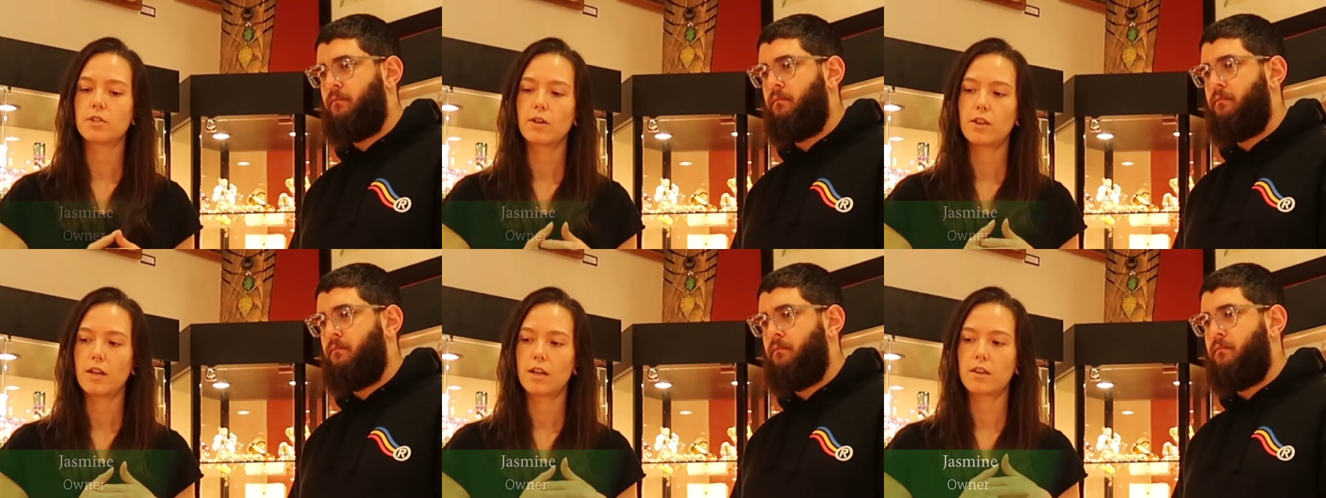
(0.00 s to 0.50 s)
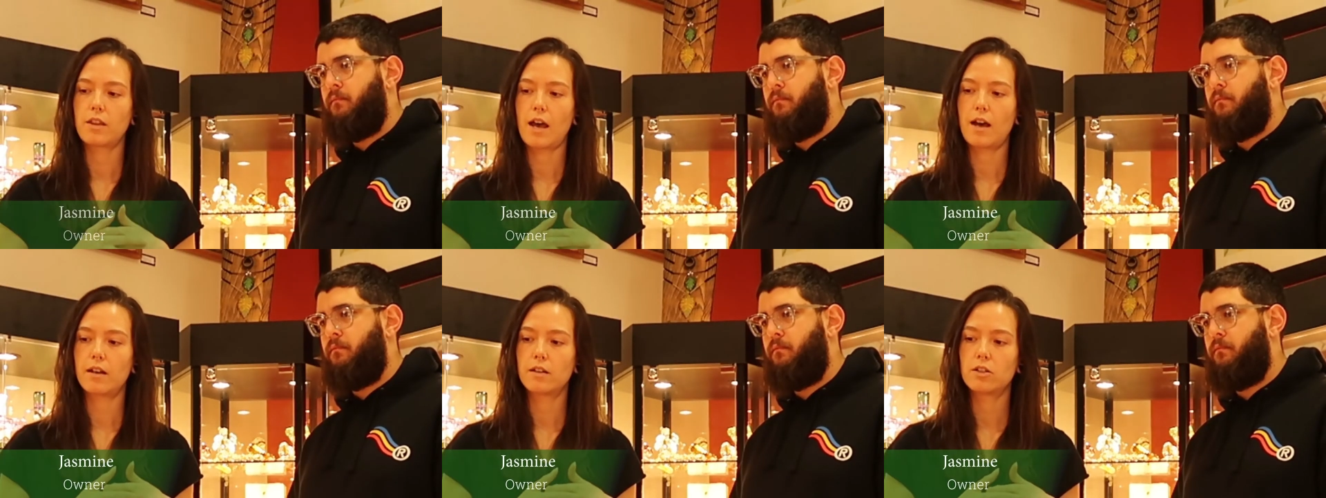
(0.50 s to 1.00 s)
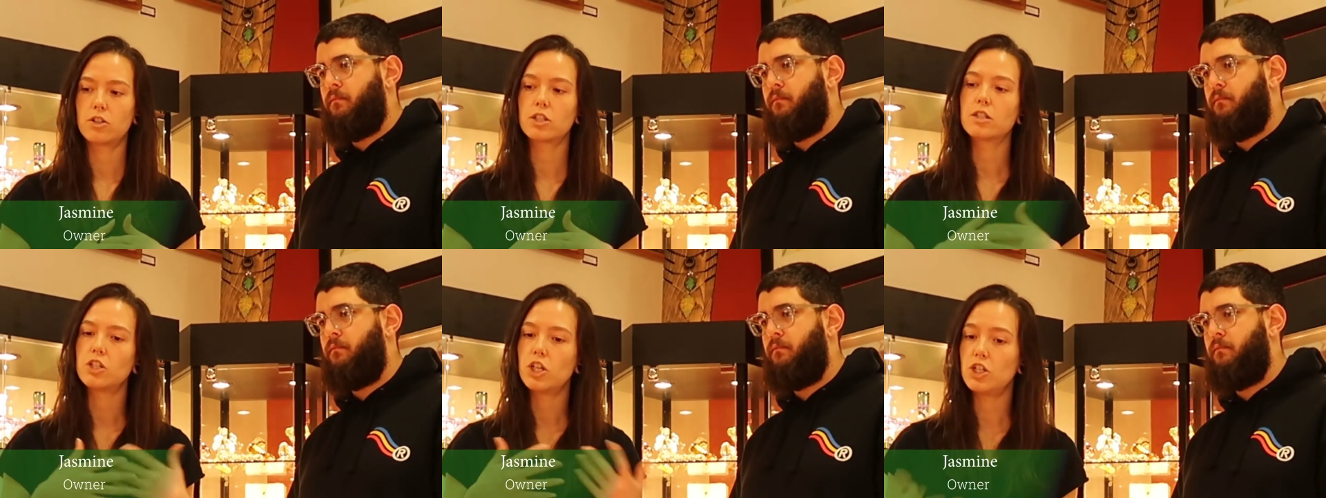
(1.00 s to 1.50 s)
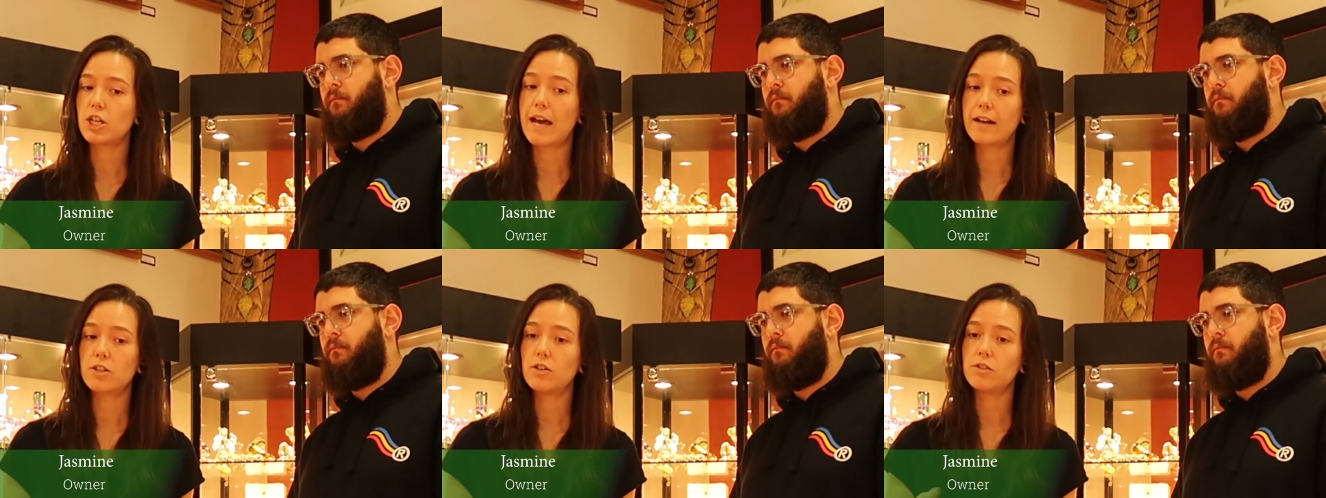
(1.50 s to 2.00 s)
Speaker 1: So I think that just the changing
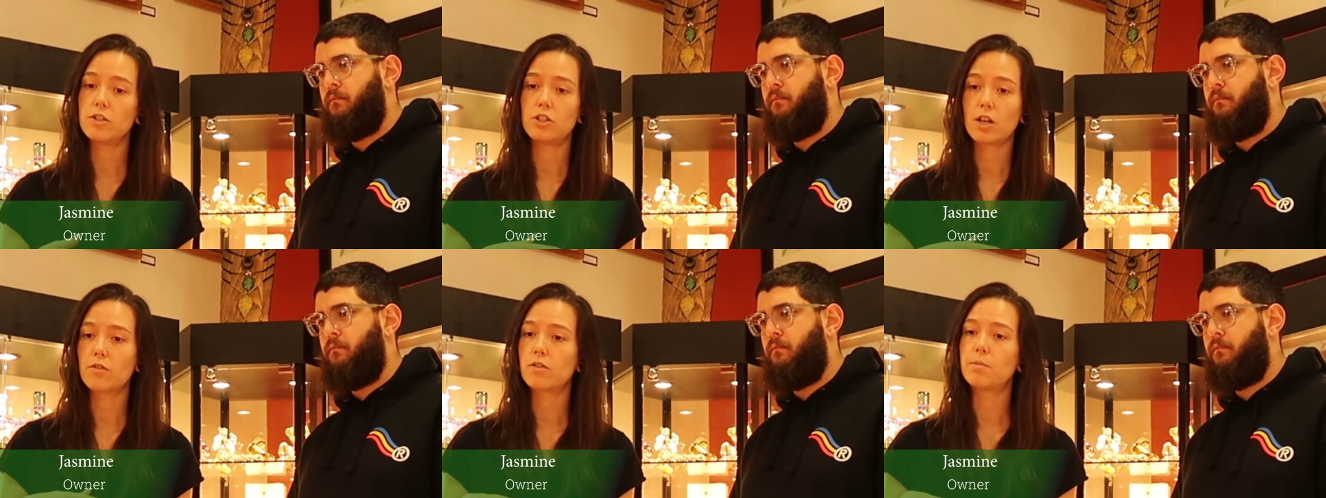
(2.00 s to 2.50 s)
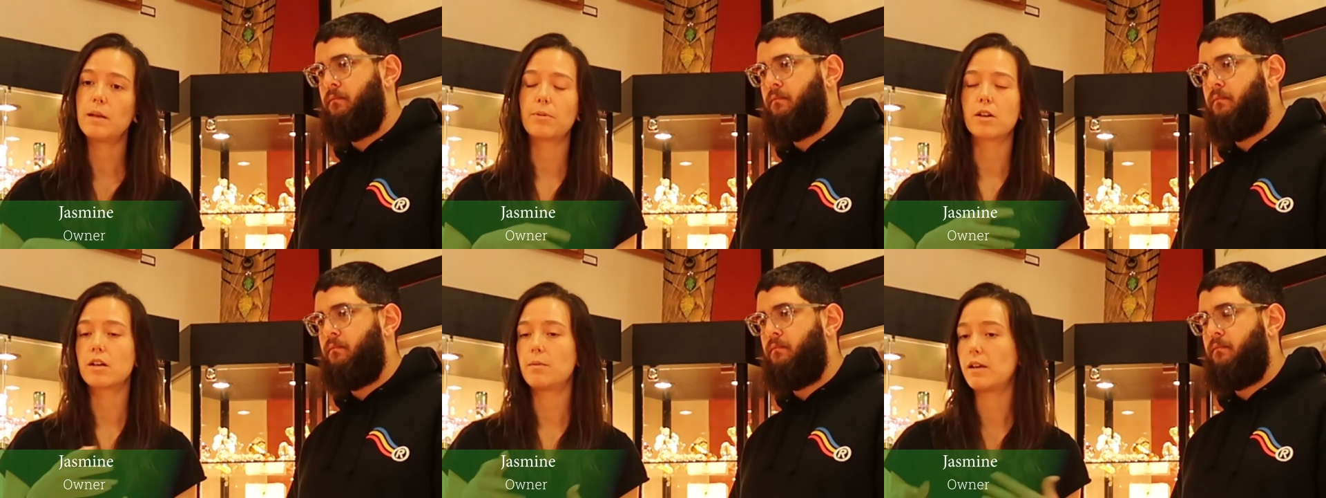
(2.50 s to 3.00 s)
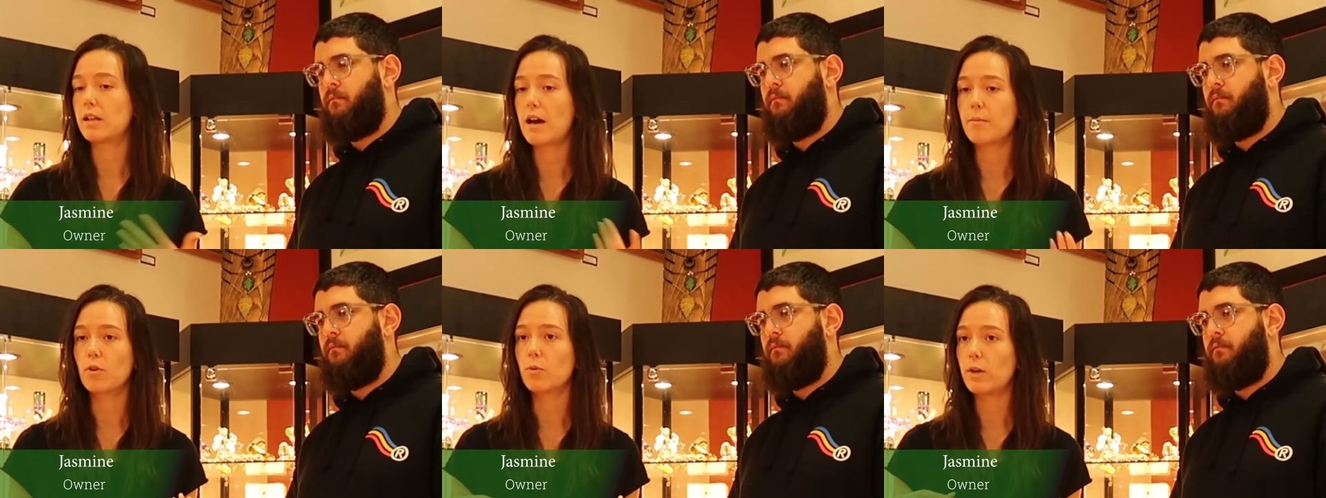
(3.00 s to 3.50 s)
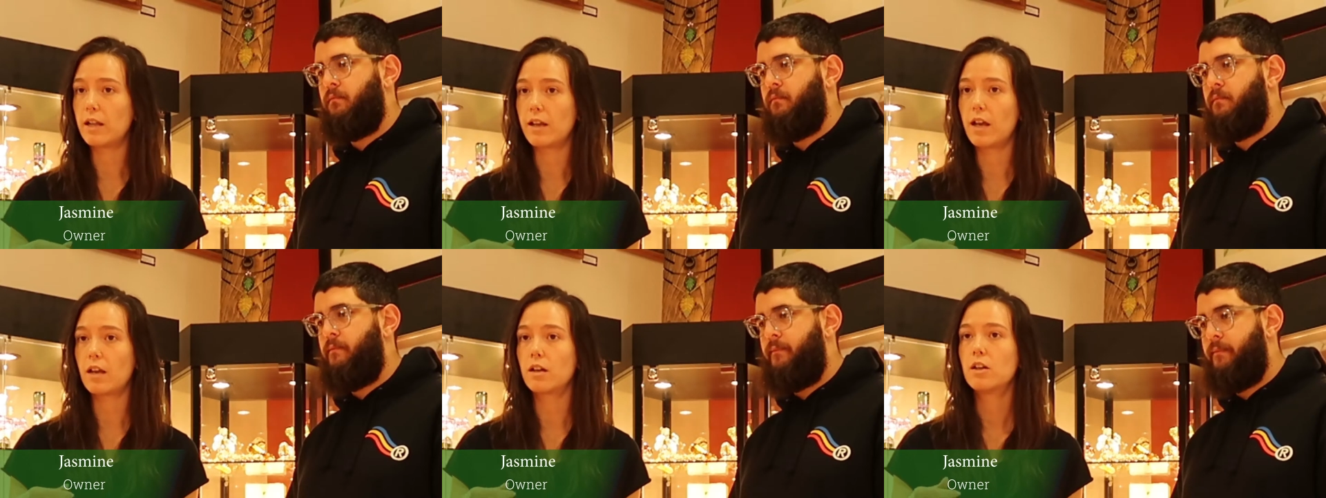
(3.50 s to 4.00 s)
attitudes in general, people are going to be a lot more
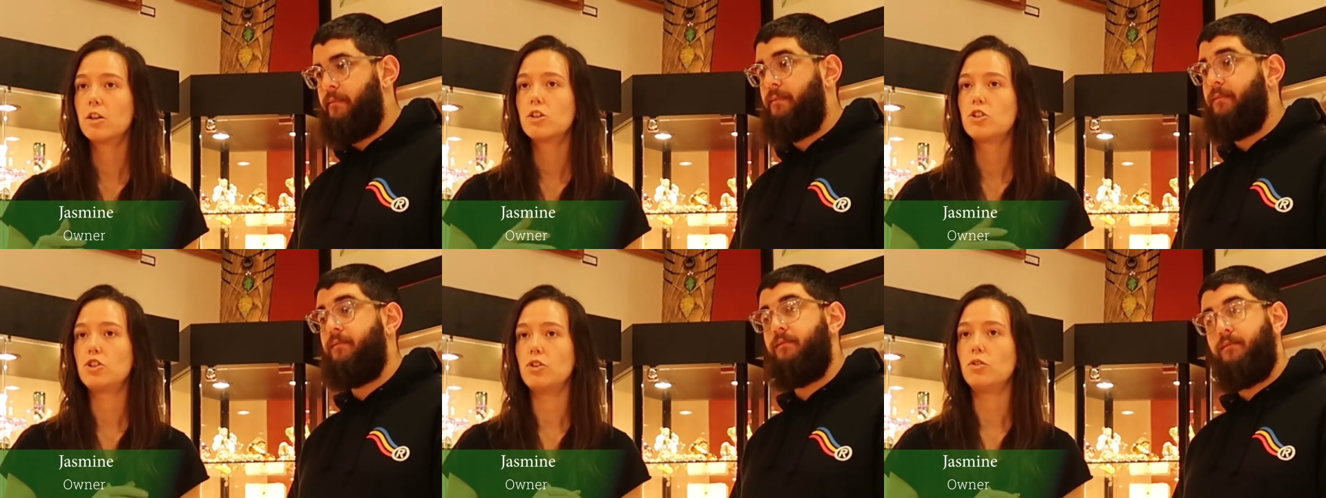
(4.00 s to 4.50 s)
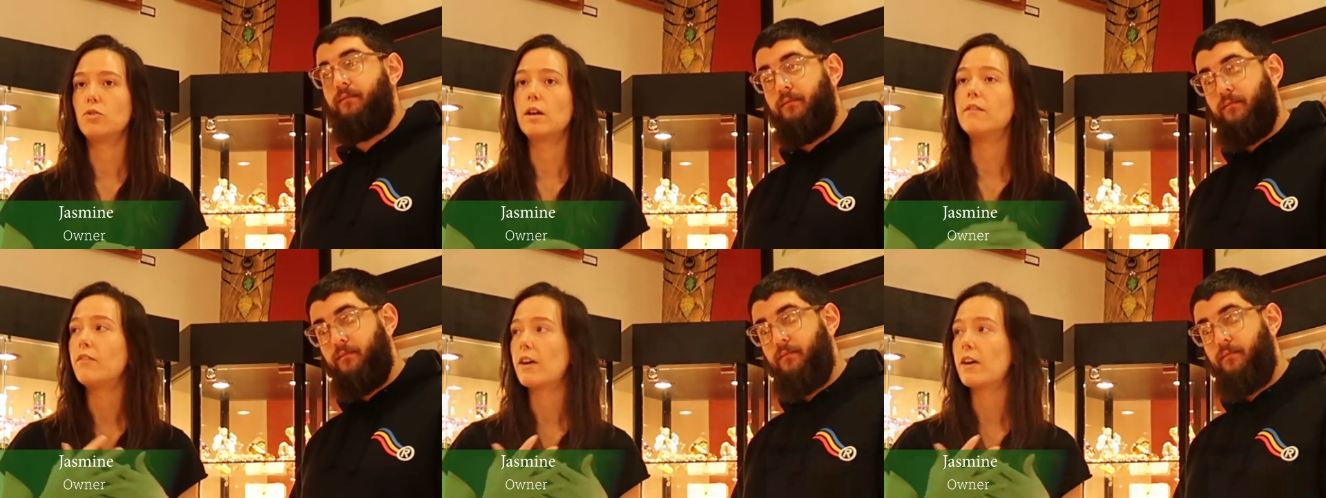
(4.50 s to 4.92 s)
willing to